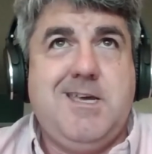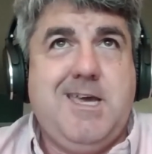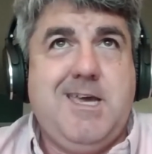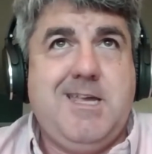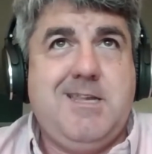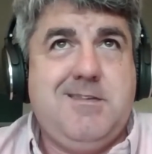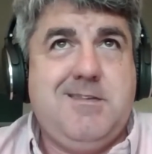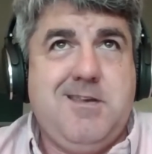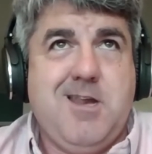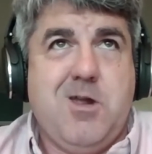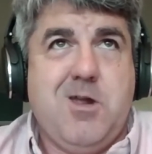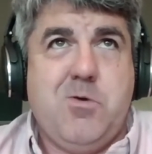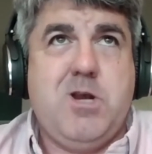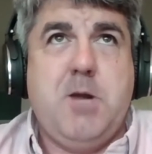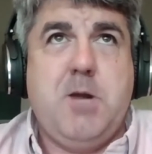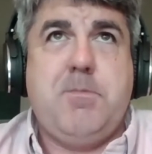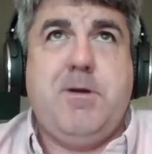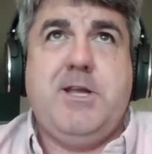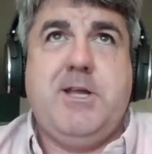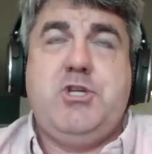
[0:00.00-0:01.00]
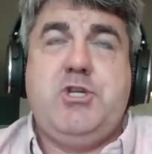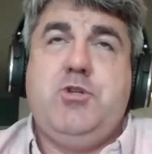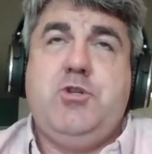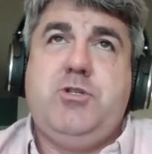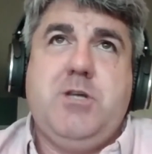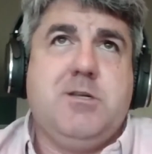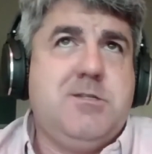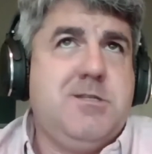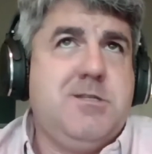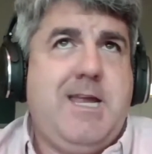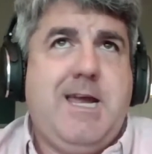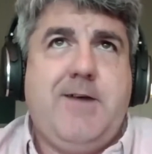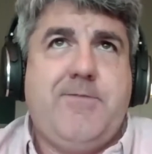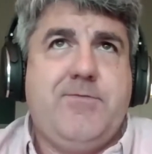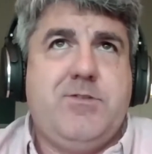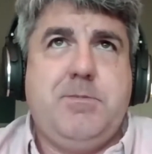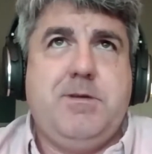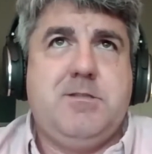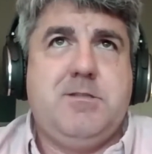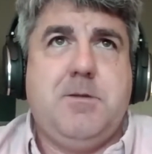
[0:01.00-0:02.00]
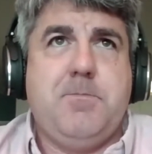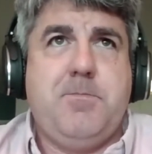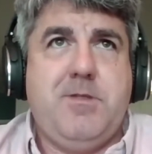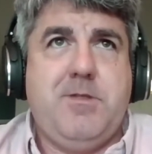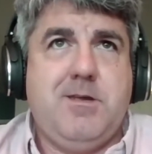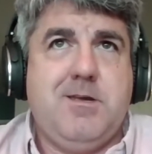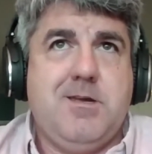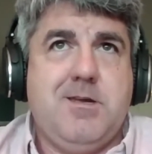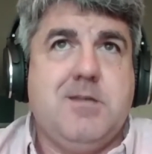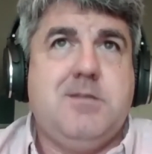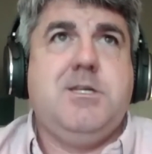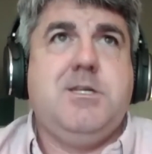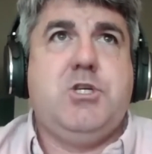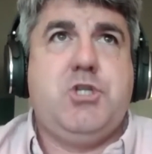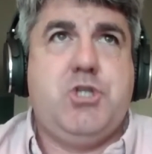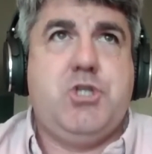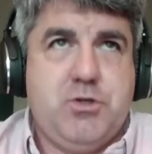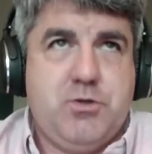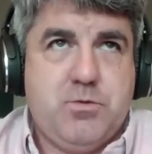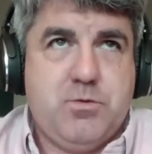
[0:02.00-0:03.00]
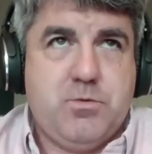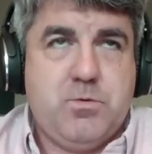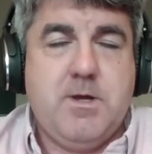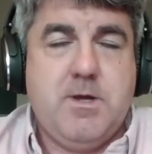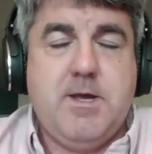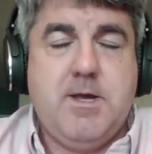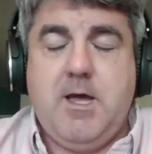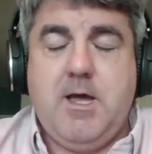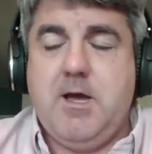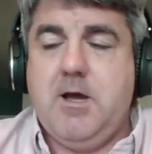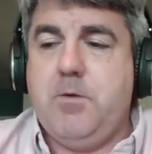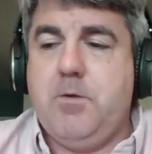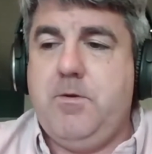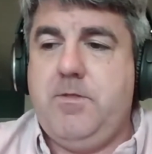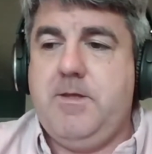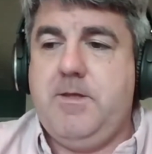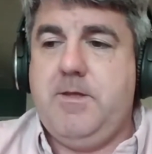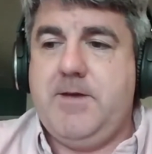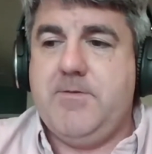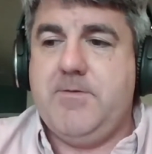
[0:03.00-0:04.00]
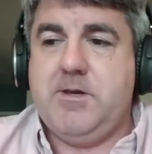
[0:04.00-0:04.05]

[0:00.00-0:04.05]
you know, global issues doesn't have to be something additional within there.